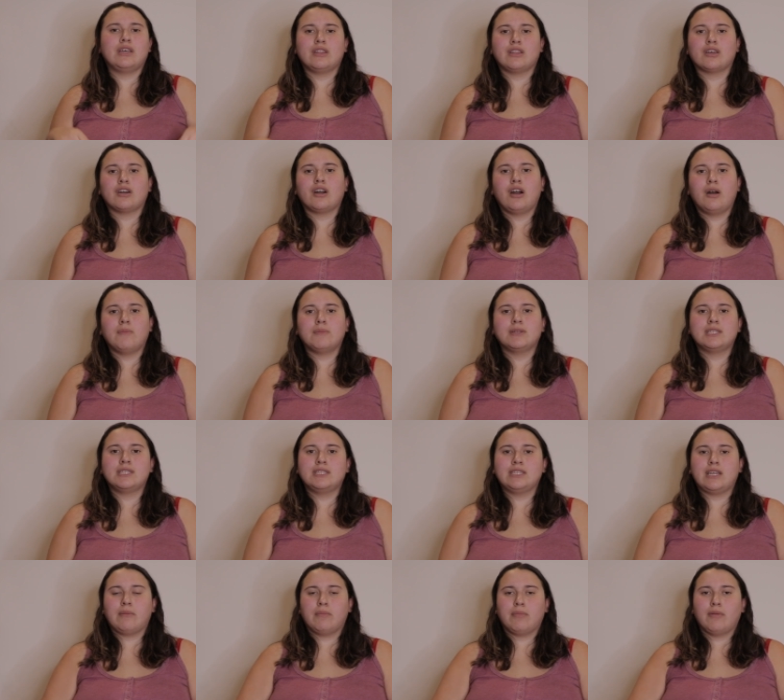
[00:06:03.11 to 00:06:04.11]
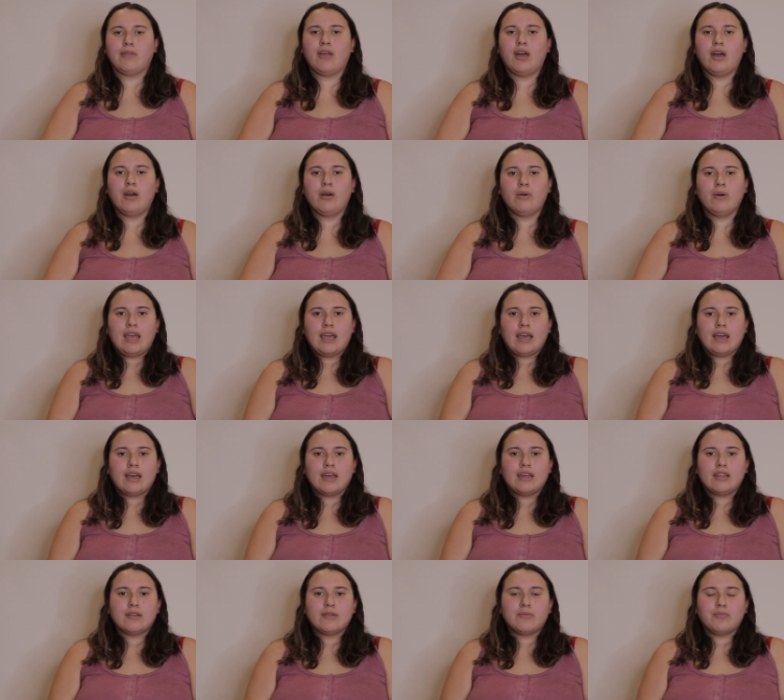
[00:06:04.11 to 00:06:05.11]
in the comments down below
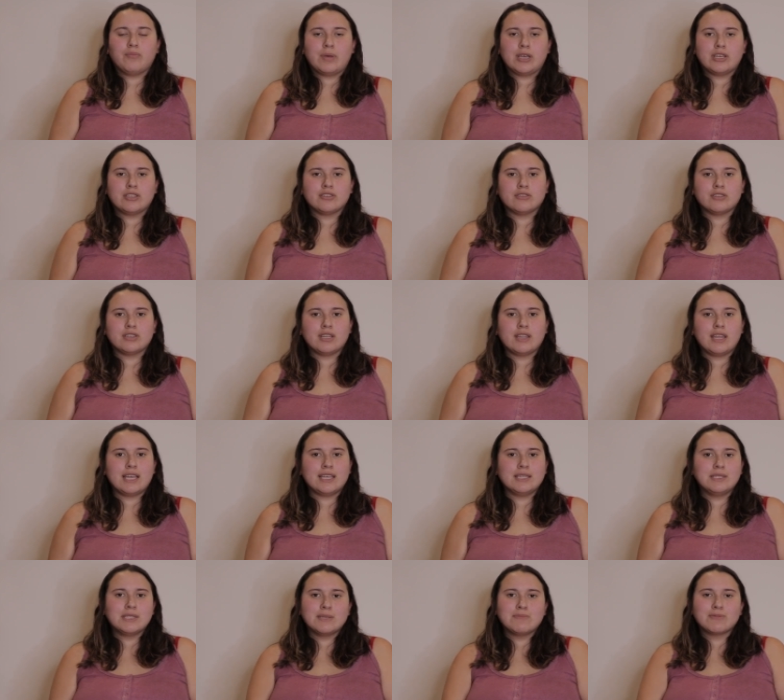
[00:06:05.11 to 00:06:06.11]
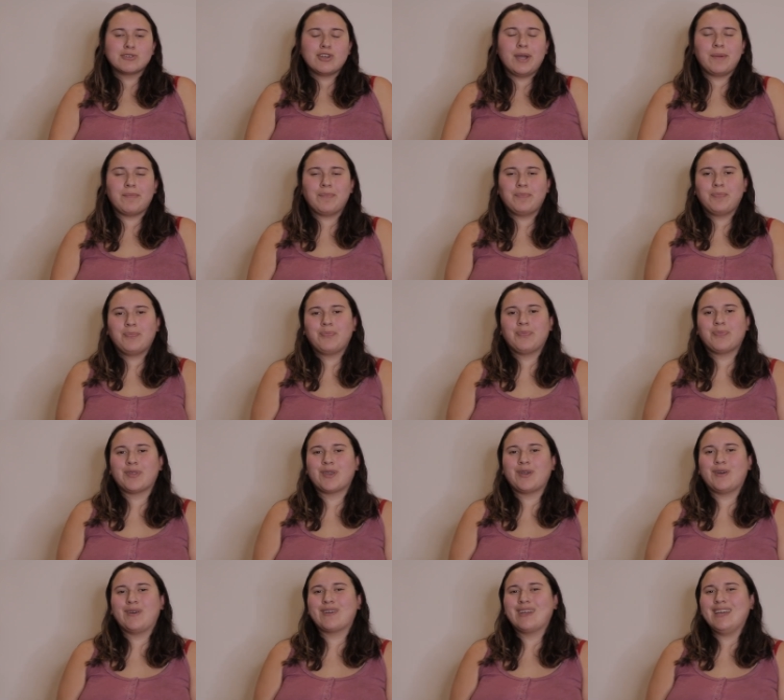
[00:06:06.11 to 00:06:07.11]
and make sure to like and subscribe.
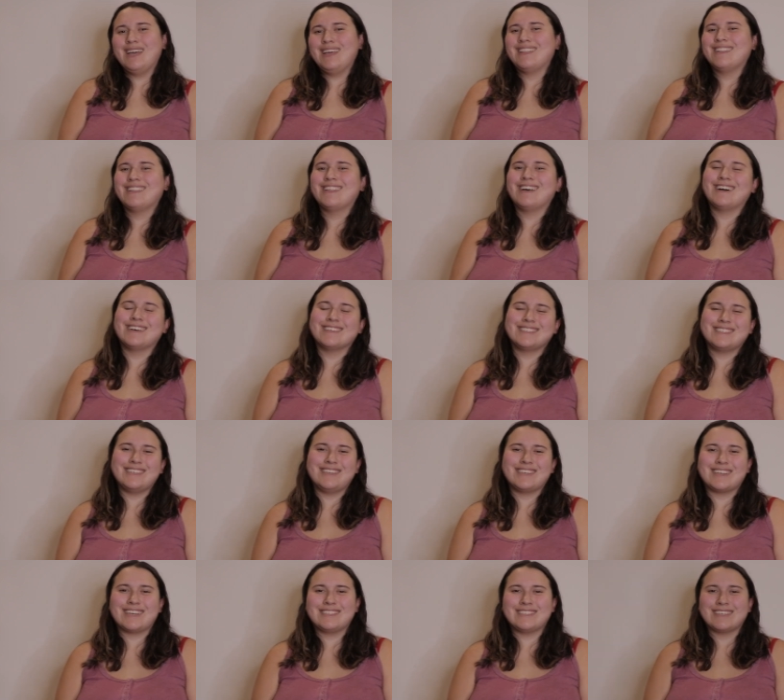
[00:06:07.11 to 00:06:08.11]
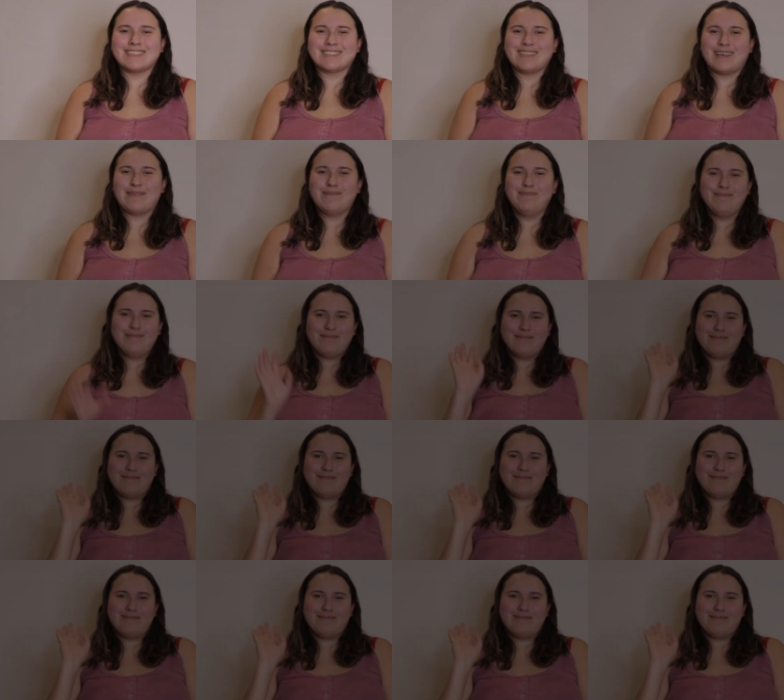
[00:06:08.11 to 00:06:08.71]
Okay, I'll see you guys next time.